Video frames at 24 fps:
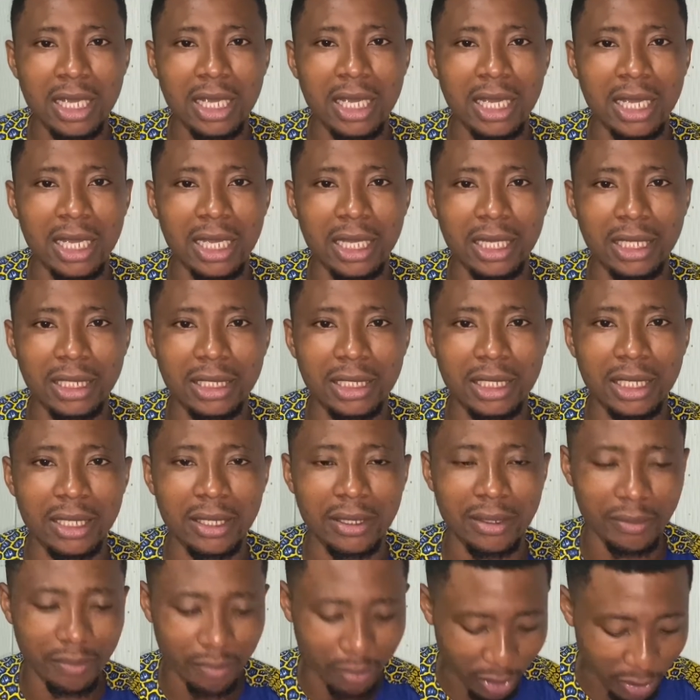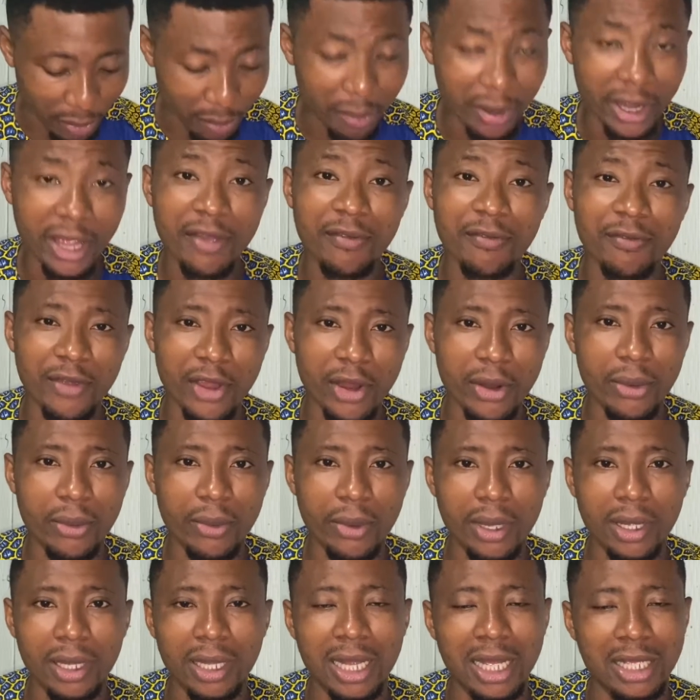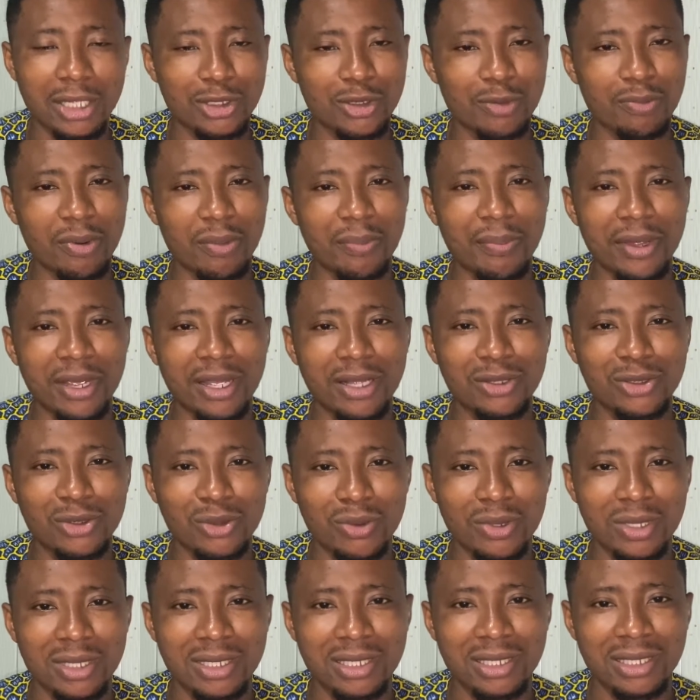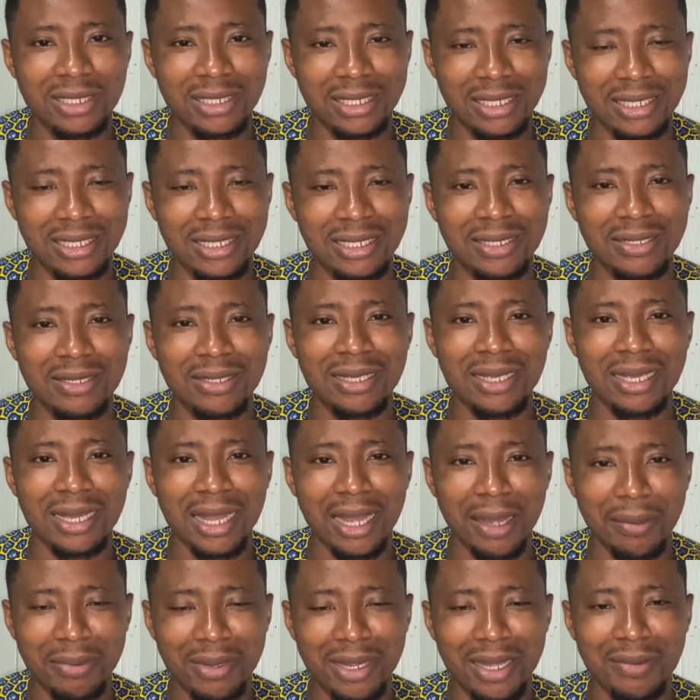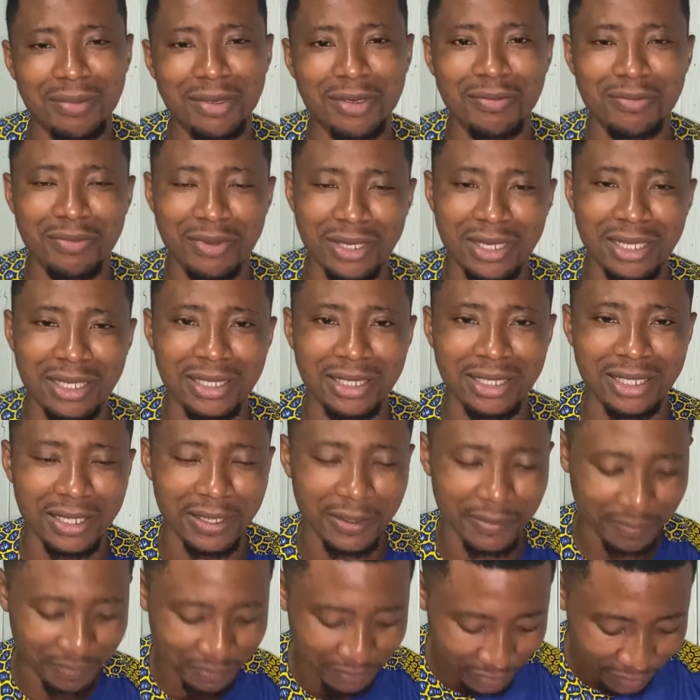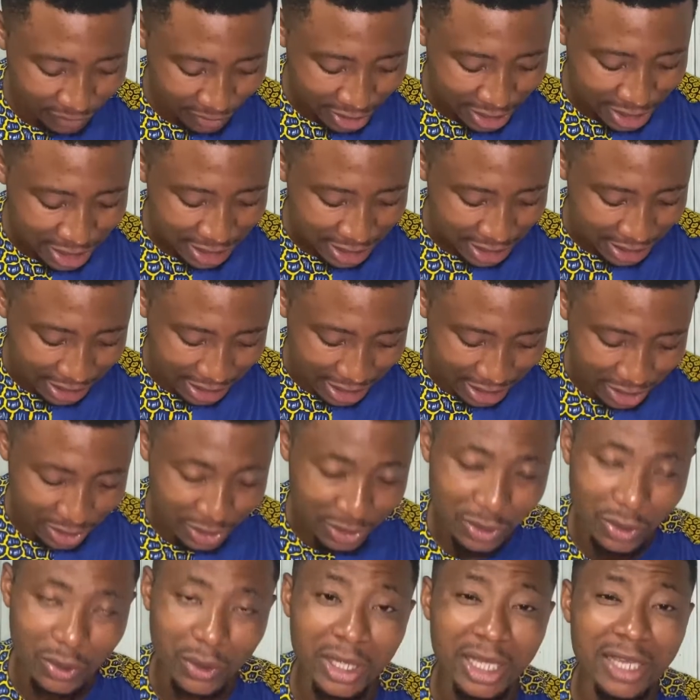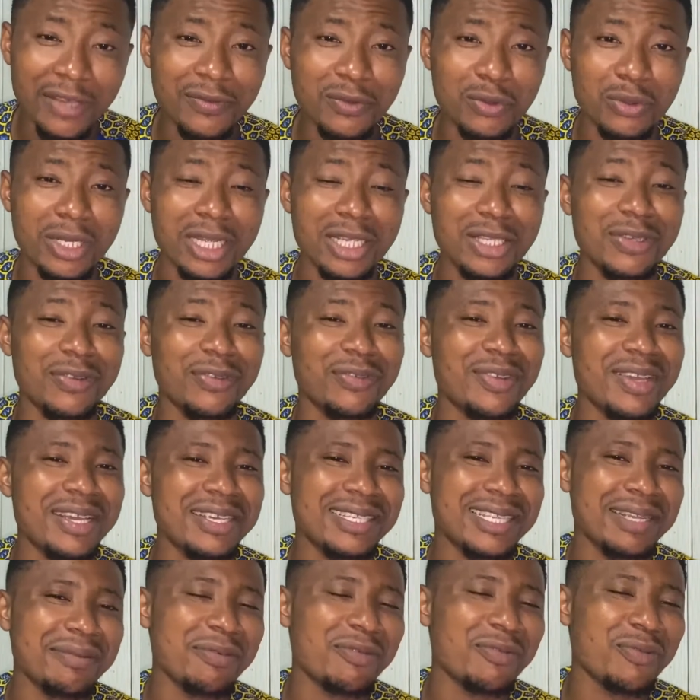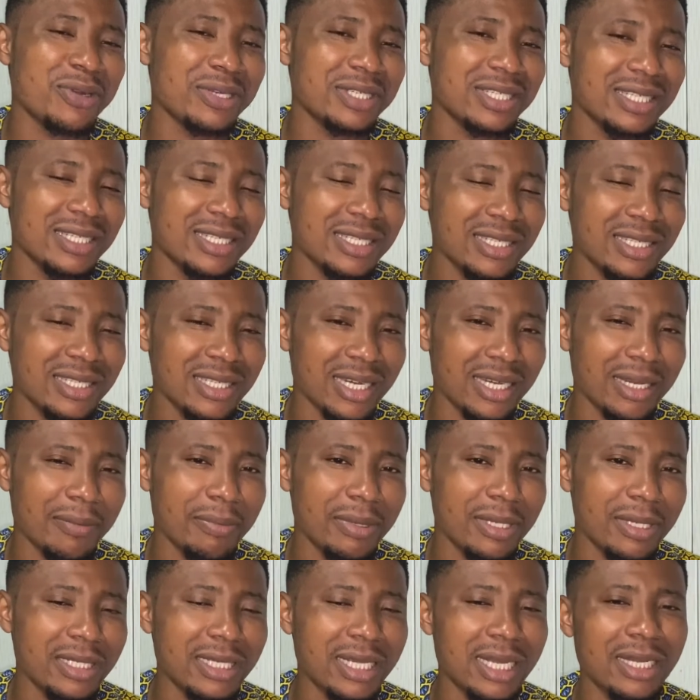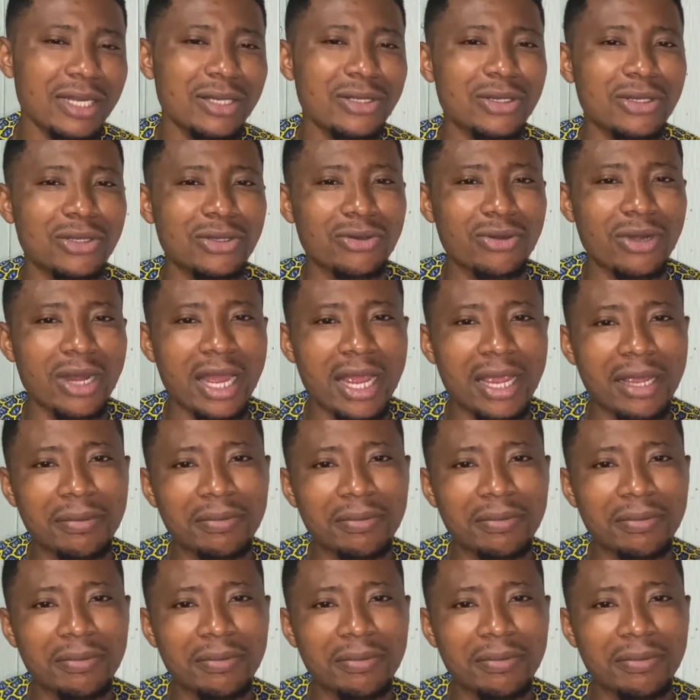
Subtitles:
and prepare very well as you prepare towards this upcoming BECE. Yes, so if today is your first time of watching this channel, please kindly subscribe,